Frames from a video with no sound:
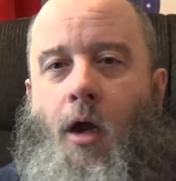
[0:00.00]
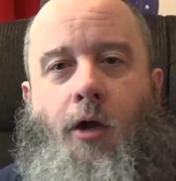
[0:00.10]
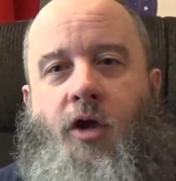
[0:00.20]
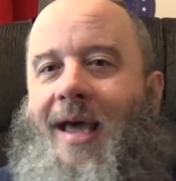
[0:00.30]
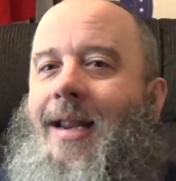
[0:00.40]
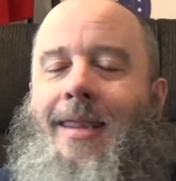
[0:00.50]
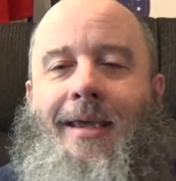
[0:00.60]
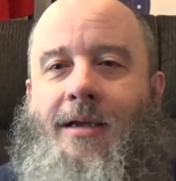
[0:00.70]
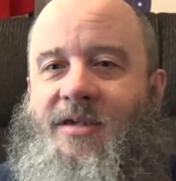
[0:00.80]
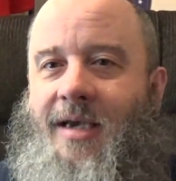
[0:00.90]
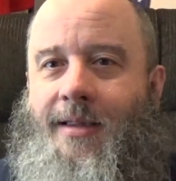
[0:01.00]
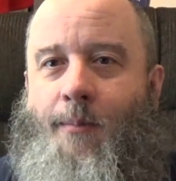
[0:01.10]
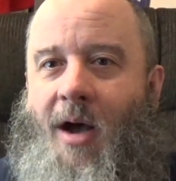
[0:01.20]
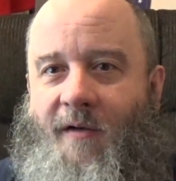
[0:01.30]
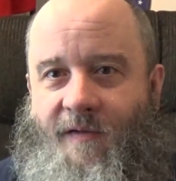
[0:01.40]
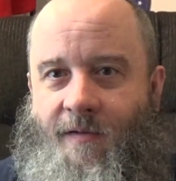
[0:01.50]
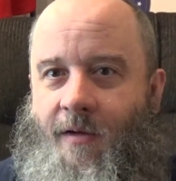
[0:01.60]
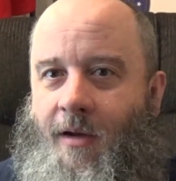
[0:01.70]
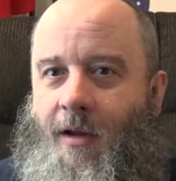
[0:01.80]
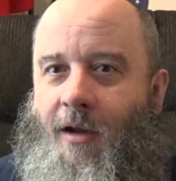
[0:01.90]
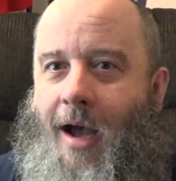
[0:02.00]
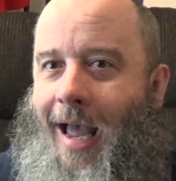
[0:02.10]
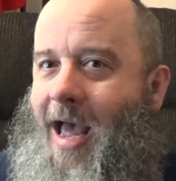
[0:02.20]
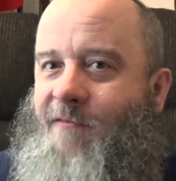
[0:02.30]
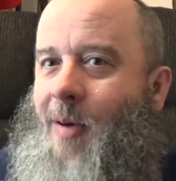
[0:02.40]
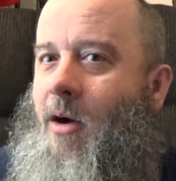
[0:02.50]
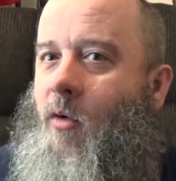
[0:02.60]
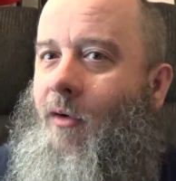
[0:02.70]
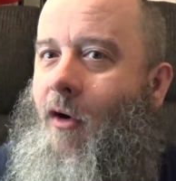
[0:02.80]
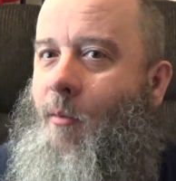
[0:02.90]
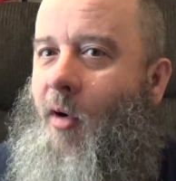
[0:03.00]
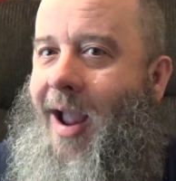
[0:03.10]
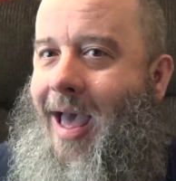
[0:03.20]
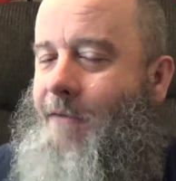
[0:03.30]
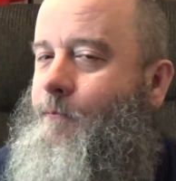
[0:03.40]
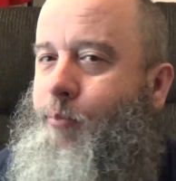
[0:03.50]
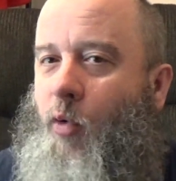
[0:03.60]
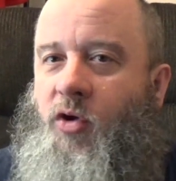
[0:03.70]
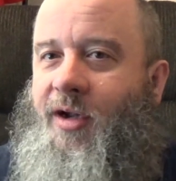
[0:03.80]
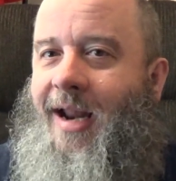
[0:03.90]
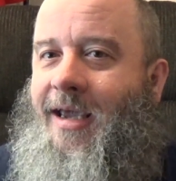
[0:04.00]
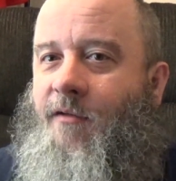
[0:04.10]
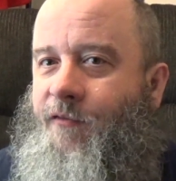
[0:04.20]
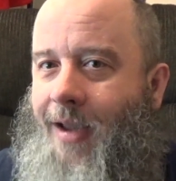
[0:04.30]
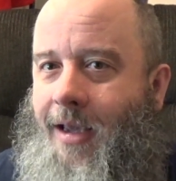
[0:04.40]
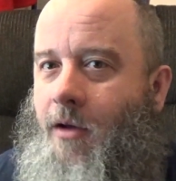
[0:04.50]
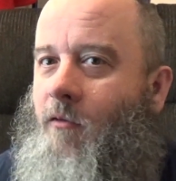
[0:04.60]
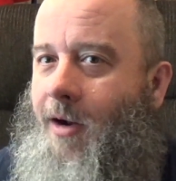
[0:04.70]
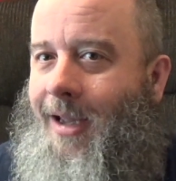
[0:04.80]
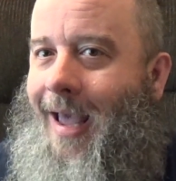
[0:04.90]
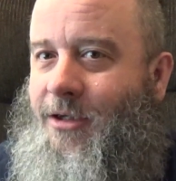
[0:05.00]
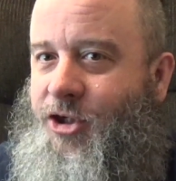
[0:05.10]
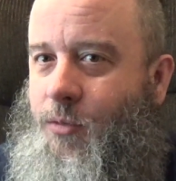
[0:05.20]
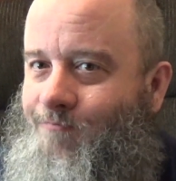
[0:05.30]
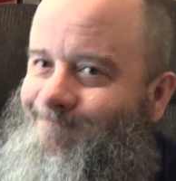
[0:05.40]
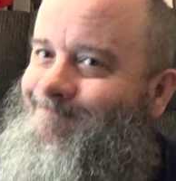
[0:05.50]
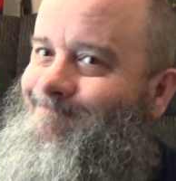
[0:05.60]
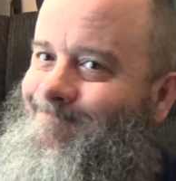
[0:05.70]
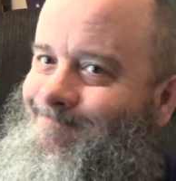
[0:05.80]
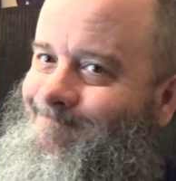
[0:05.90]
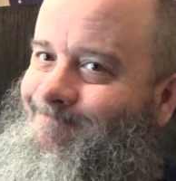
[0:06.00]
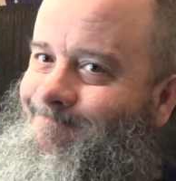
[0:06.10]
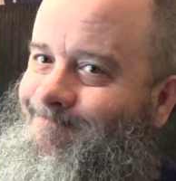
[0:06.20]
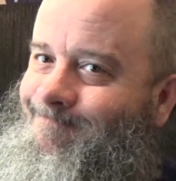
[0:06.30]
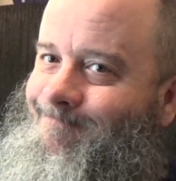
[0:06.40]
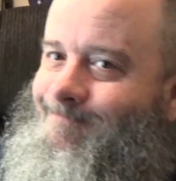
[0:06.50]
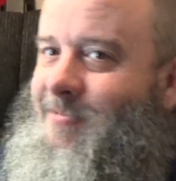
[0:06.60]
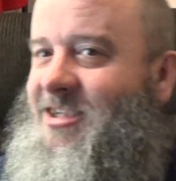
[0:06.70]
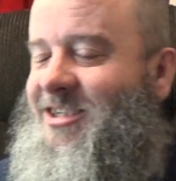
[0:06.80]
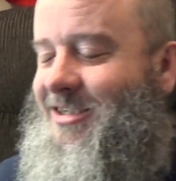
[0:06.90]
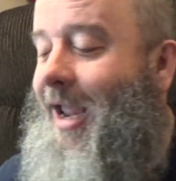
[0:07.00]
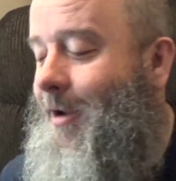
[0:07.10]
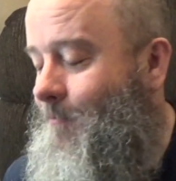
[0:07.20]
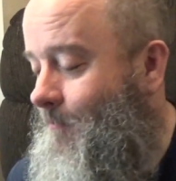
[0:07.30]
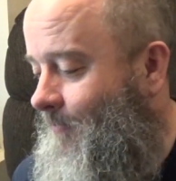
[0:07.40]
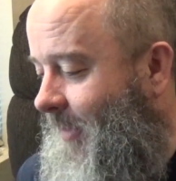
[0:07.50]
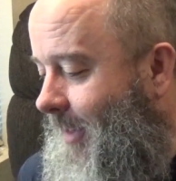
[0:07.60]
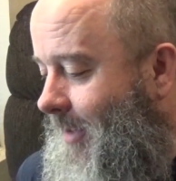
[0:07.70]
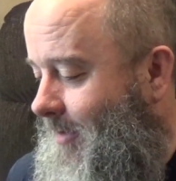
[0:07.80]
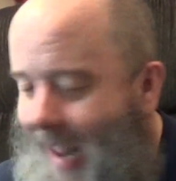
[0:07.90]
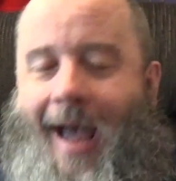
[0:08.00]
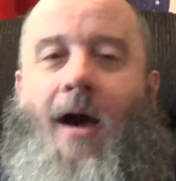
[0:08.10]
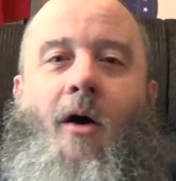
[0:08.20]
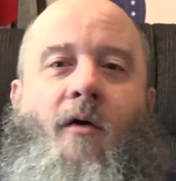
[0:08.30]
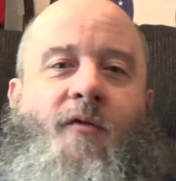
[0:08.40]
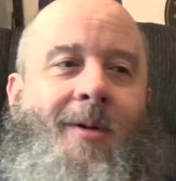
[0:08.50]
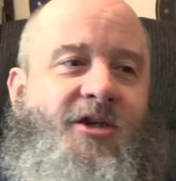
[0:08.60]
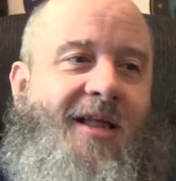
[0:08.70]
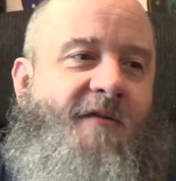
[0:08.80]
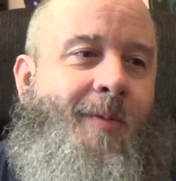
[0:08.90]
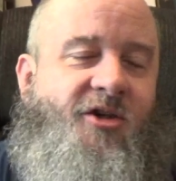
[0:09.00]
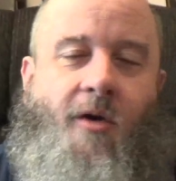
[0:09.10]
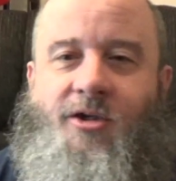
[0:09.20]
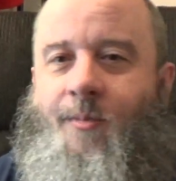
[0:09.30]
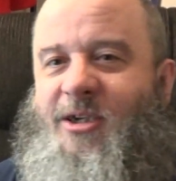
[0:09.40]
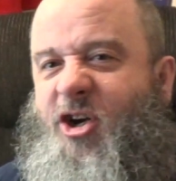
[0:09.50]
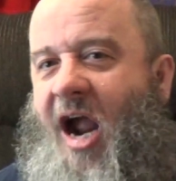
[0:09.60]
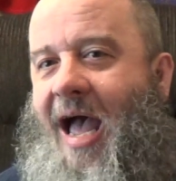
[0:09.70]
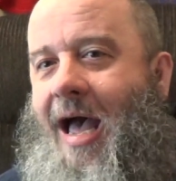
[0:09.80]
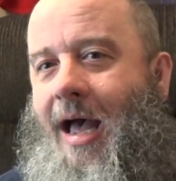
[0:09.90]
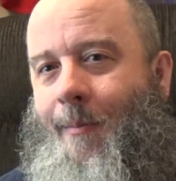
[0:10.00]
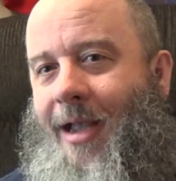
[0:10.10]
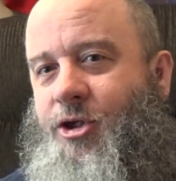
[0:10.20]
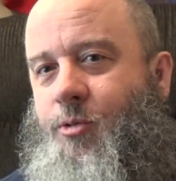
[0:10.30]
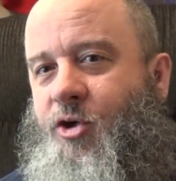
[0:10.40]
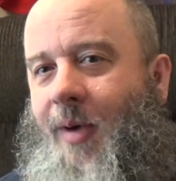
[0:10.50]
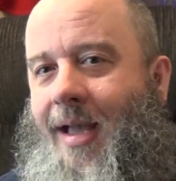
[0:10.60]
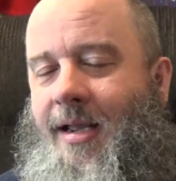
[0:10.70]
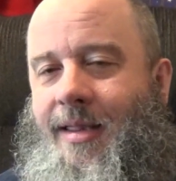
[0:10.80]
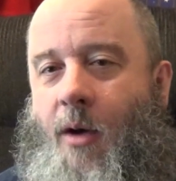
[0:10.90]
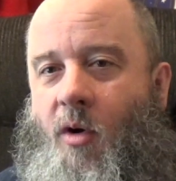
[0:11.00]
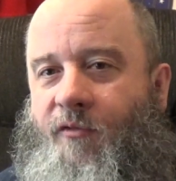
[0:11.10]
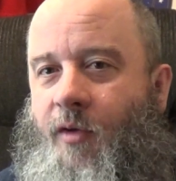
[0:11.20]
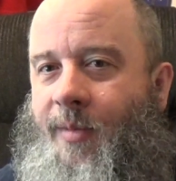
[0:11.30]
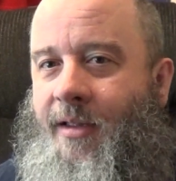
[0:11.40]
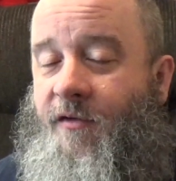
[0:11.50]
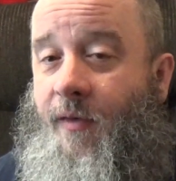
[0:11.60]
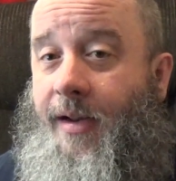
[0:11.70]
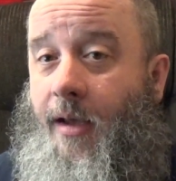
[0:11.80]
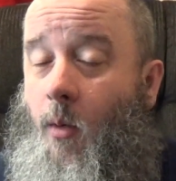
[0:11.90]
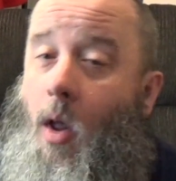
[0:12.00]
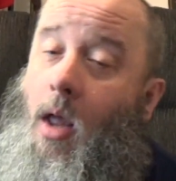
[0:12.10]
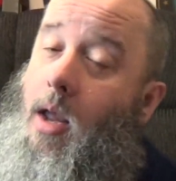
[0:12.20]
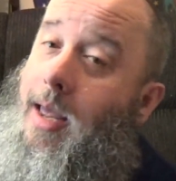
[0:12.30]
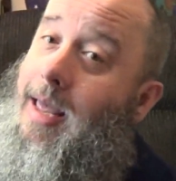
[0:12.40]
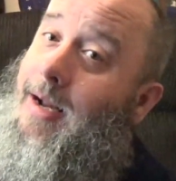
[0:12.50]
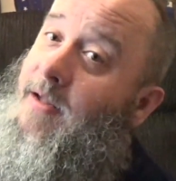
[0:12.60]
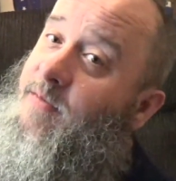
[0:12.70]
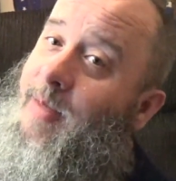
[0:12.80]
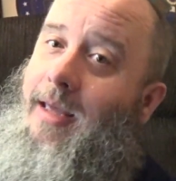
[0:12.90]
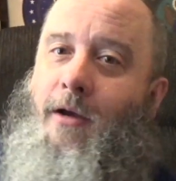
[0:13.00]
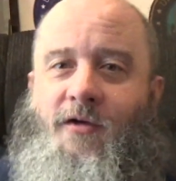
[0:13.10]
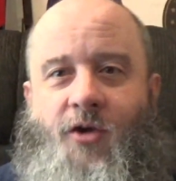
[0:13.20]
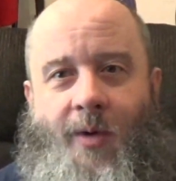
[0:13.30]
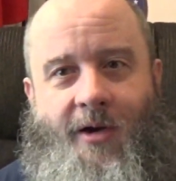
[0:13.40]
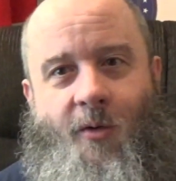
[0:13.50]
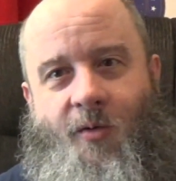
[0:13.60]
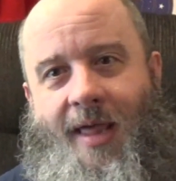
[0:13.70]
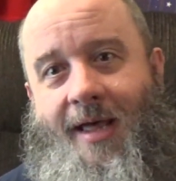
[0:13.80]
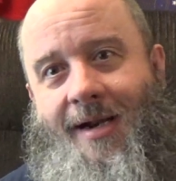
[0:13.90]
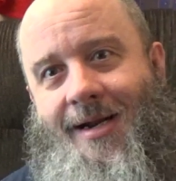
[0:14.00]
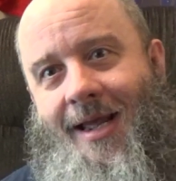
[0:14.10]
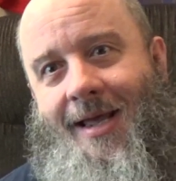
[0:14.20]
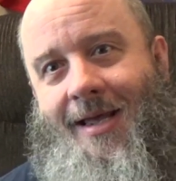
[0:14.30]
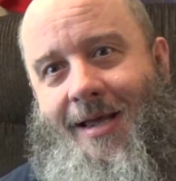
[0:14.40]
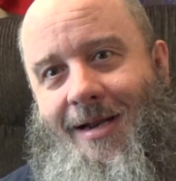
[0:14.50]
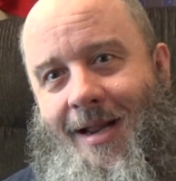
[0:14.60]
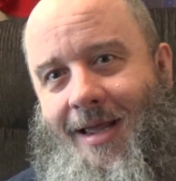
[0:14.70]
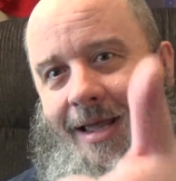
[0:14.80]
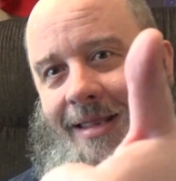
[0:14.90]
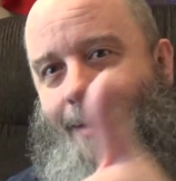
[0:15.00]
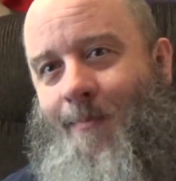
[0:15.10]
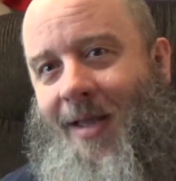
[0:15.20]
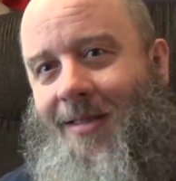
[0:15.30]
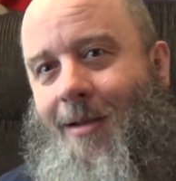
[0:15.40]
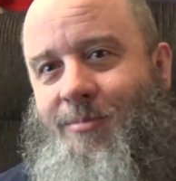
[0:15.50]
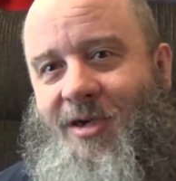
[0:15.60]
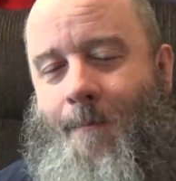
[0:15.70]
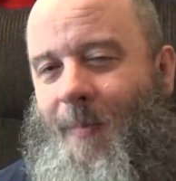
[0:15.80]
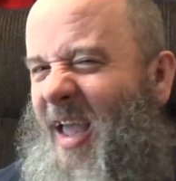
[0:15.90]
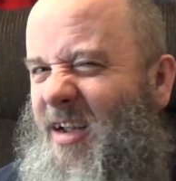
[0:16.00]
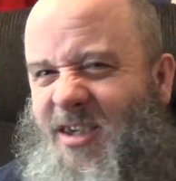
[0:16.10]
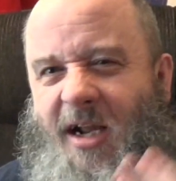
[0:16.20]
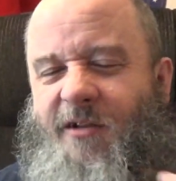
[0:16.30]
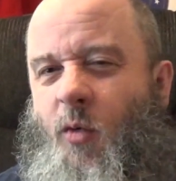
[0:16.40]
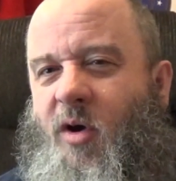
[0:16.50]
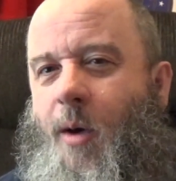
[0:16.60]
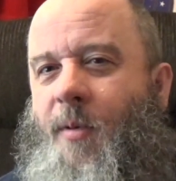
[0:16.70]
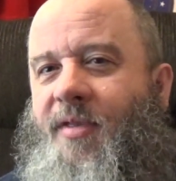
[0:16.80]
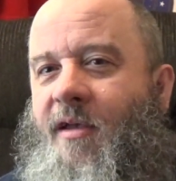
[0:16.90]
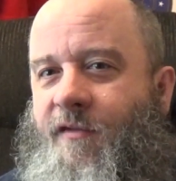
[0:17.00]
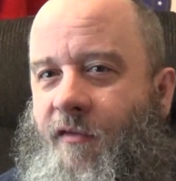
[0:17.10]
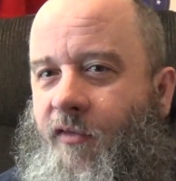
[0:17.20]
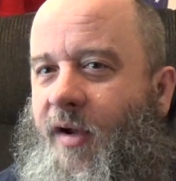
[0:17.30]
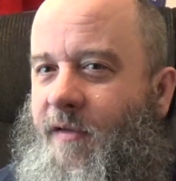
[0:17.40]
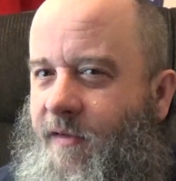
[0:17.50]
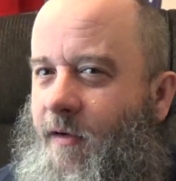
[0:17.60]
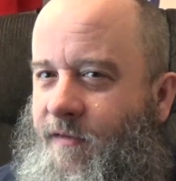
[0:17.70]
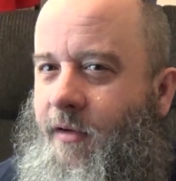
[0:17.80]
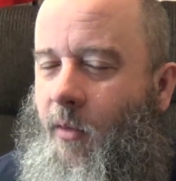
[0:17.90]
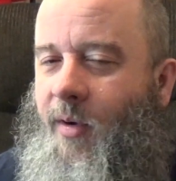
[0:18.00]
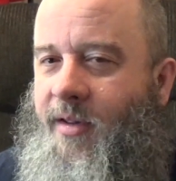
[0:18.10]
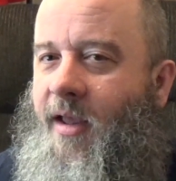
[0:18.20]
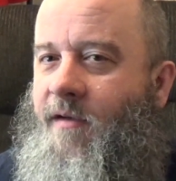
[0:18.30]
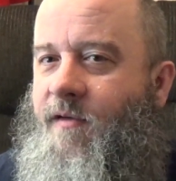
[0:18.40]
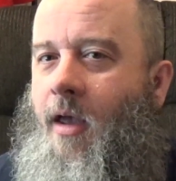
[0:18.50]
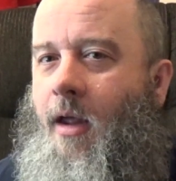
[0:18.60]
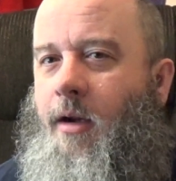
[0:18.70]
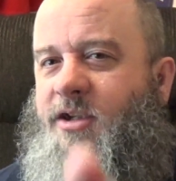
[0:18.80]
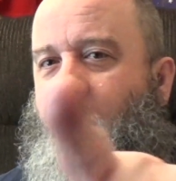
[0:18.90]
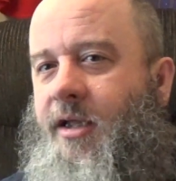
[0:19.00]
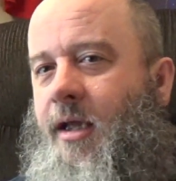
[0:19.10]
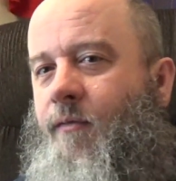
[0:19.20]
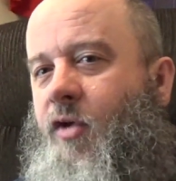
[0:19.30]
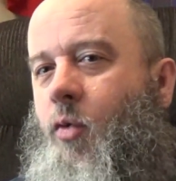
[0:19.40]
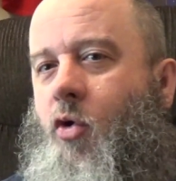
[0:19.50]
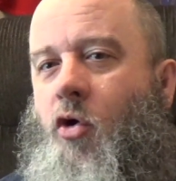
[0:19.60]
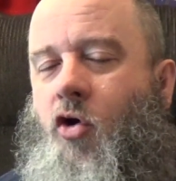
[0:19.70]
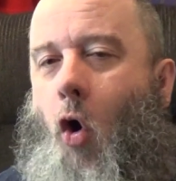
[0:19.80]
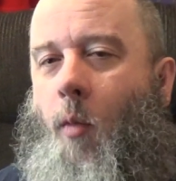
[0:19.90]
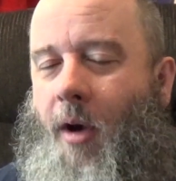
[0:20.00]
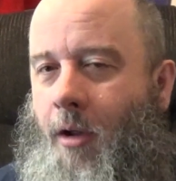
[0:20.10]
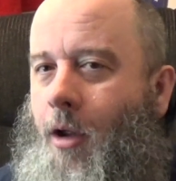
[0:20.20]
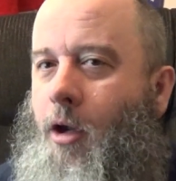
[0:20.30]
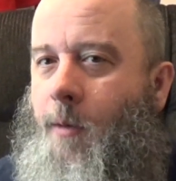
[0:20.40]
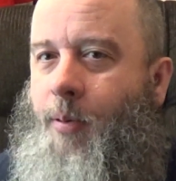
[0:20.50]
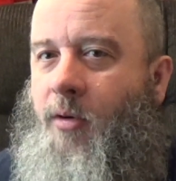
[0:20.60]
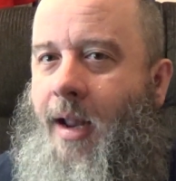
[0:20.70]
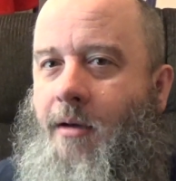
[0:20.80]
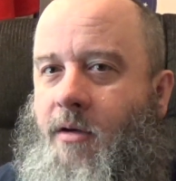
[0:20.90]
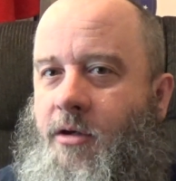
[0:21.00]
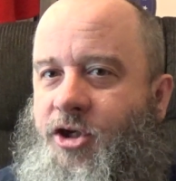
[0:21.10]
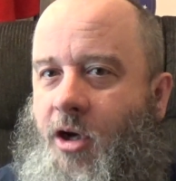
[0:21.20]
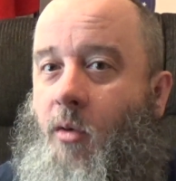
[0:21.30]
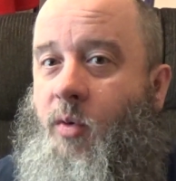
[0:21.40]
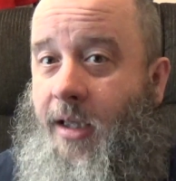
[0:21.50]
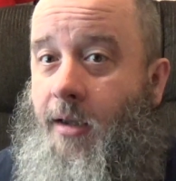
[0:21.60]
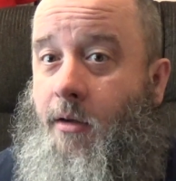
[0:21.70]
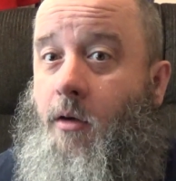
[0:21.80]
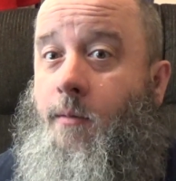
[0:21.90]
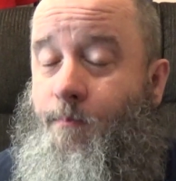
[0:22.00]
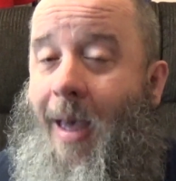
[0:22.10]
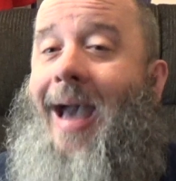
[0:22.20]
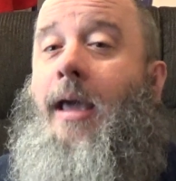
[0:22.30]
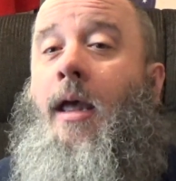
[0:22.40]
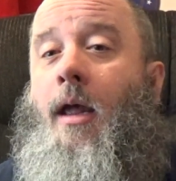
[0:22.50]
You gotta think outside the box. A half power armor, half brutally naked Viking running at you? Just saying. Now, if I made you laugh, made you cringe, made you cry, made you do any of that while filming this video, and it's me, so I know that I did, hit that big thumbs up. It's going to do a couple things for free. Seriously, it really is. It's going to give you good karma. You're putting out good, you're going to get good back.